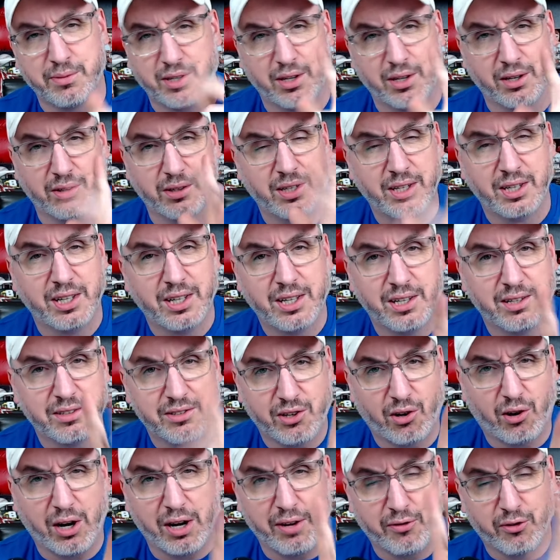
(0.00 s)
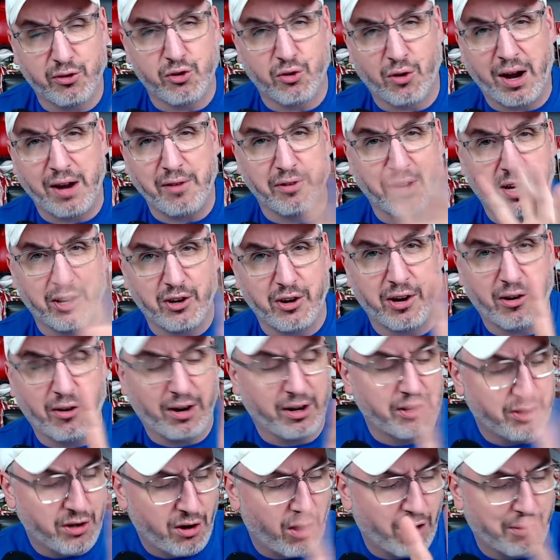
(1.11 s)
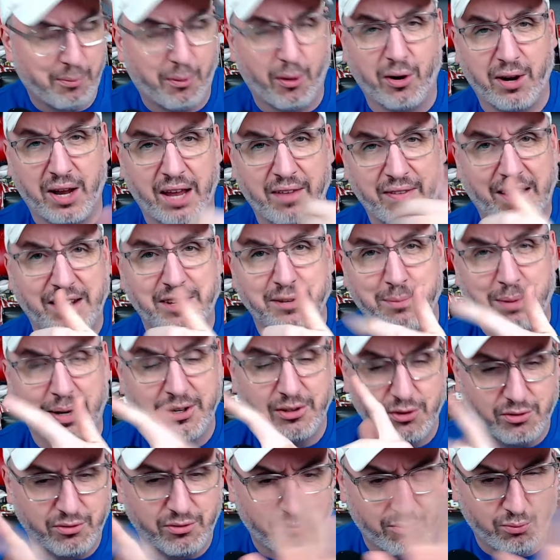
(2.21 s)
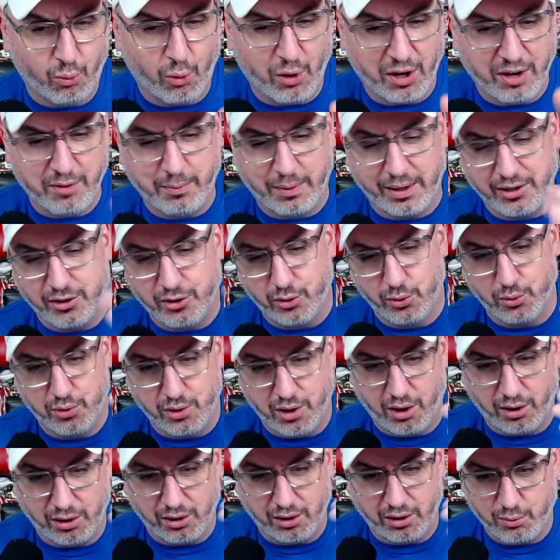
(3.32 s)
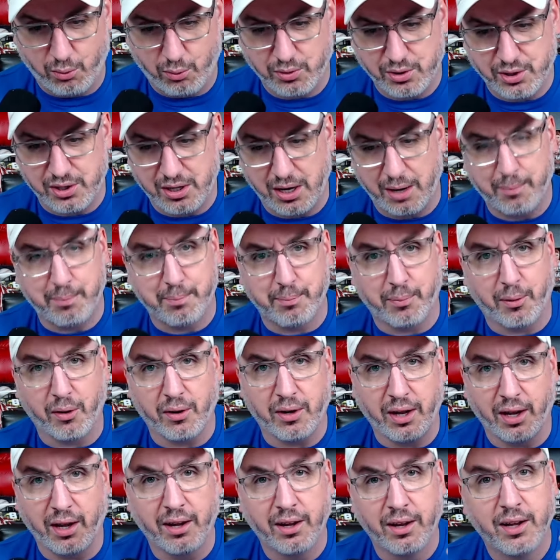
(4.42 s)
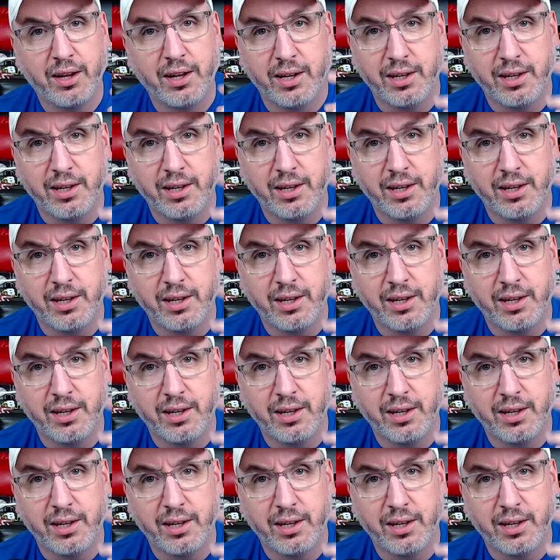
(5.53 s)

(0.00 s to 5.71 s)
So sorry if you're driving and you're hearing a dog barking. That's one of my 2 dogs that won't stop barking.